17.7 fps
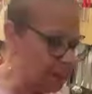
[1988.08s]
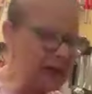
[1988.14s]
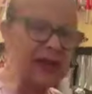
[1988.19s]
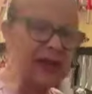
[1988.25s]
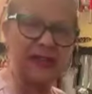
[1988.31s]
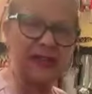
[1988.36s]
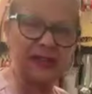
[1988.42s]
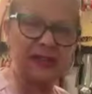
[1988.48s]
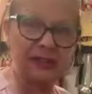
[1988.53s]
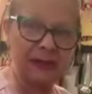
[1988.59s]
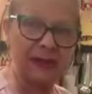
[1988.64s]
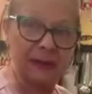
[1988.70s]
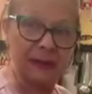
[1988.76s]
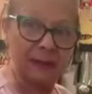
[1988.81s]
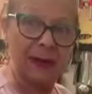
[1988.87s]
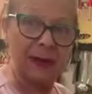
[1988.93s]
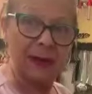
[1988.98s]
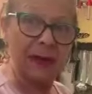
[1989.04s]
meats,
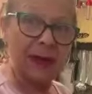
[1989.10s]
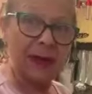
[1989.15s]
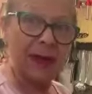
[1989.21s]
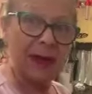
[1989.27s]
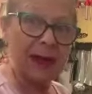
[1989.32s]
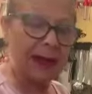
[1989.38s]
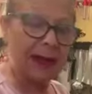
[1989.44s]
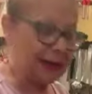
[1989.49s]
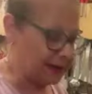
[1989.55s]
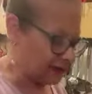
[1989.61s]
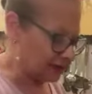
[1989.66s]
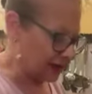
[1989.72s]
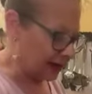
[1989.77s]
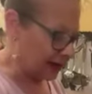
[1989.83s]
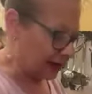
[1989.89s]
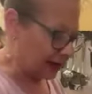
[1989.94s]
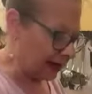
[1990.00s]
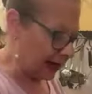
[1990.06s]
and
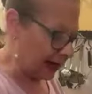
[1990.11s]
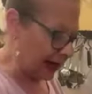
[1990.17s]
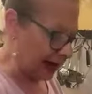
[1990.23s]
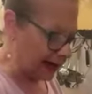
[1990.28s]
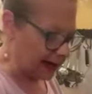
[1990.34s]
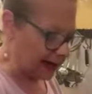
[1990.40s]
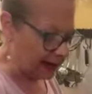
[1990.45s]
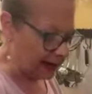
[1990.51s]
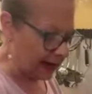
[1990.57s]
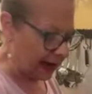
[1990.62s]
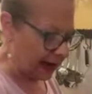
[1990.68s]
uh, I